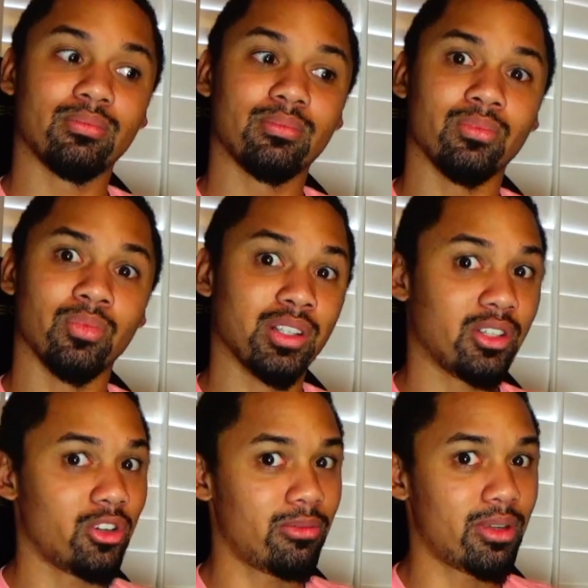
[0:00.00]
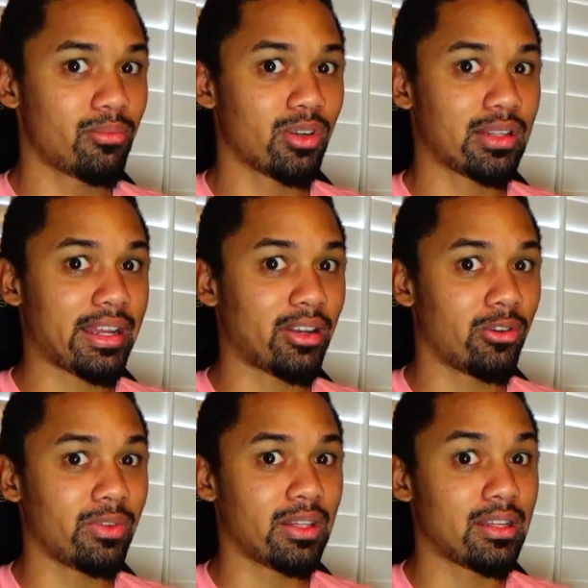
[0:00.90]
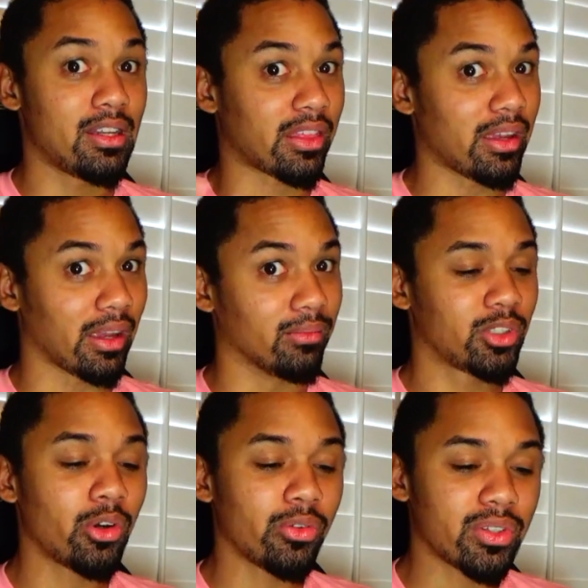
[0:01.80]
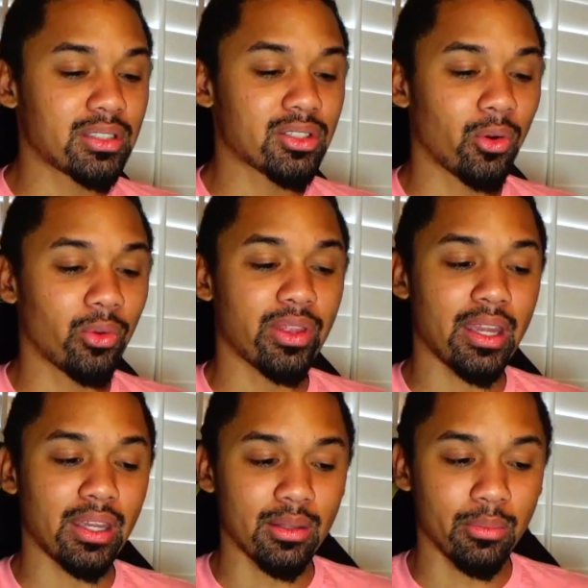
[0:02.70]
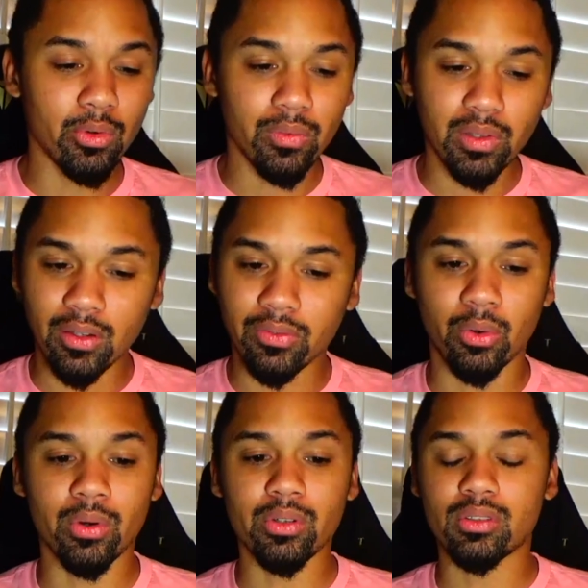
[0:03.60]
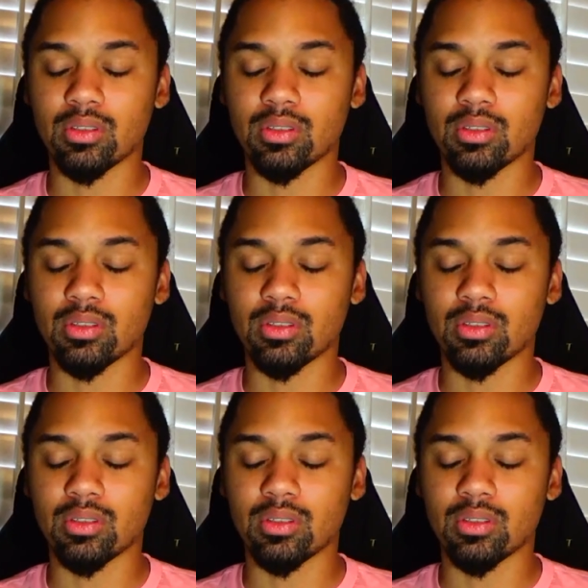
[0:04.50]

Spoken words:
we're a little bit more like Goofy than you think. Goofy's whole thing in the movie, of course,